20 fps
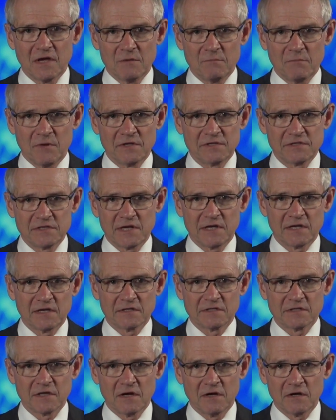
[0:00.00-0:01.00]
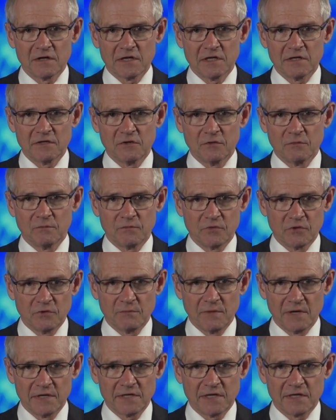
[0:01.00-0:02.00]
by setting a target, you're
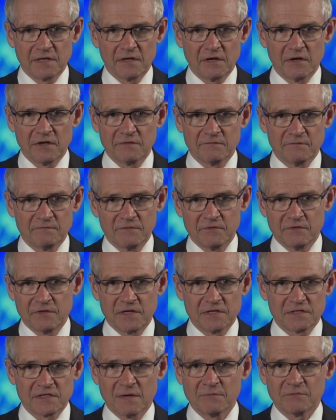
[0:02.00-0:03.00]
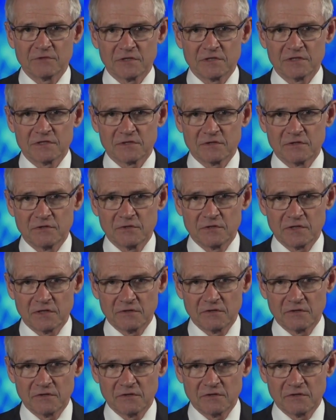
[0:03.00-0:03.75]
making the assumptions that you're